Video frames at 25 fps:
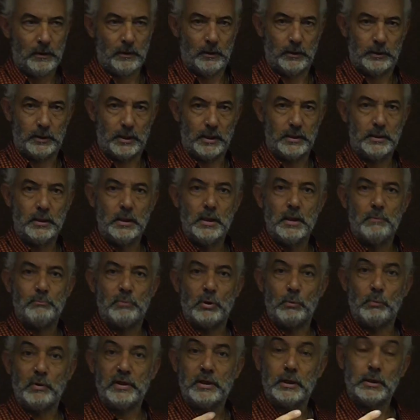Okay,
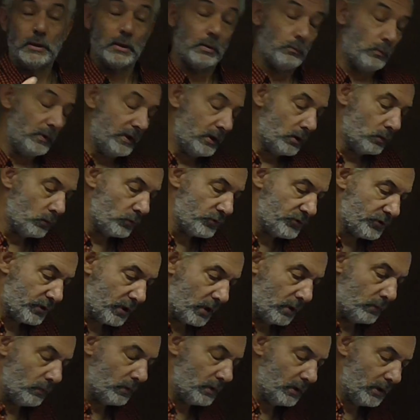but we can
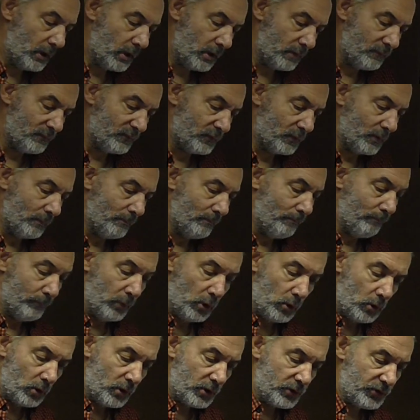also learn from
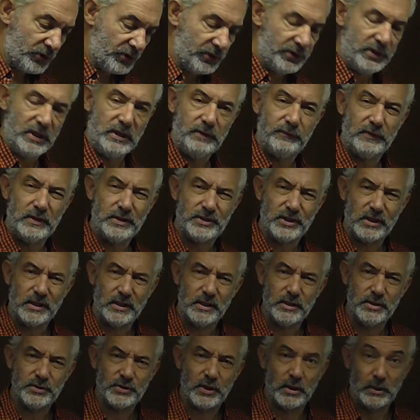books,
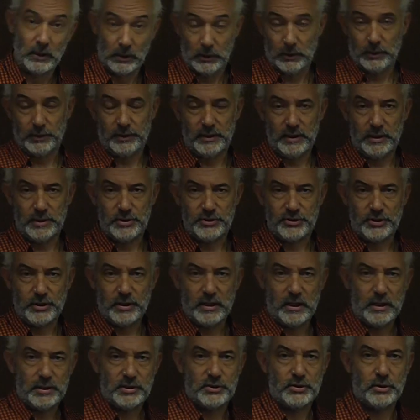DVDs, the
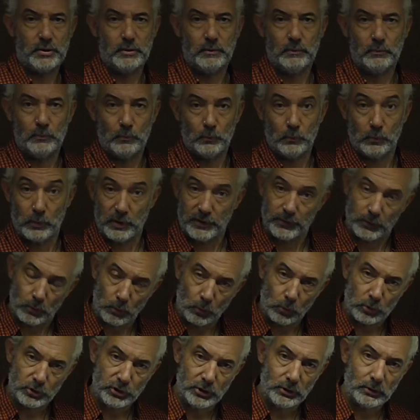internet, with
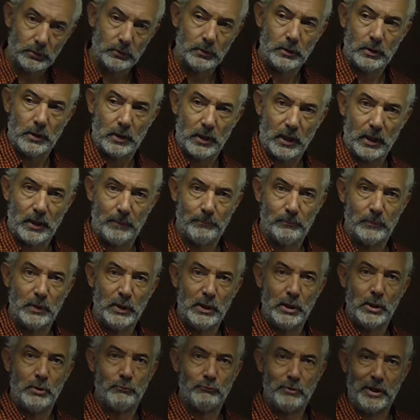caution.
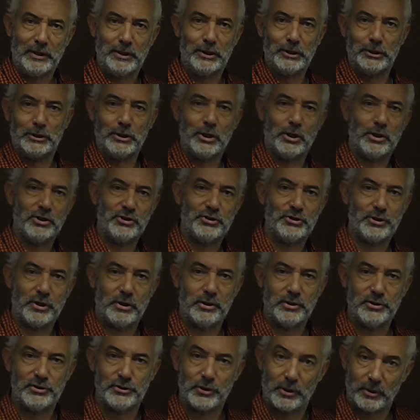Recognised
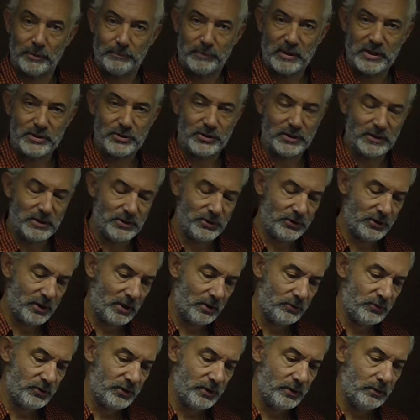sites are the best thing to
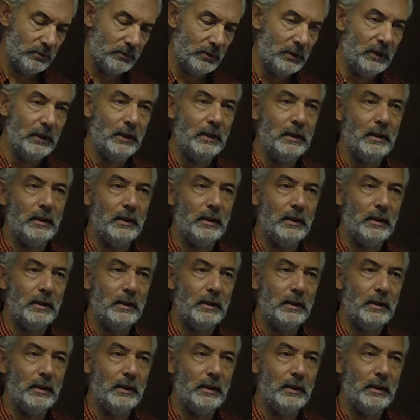go to.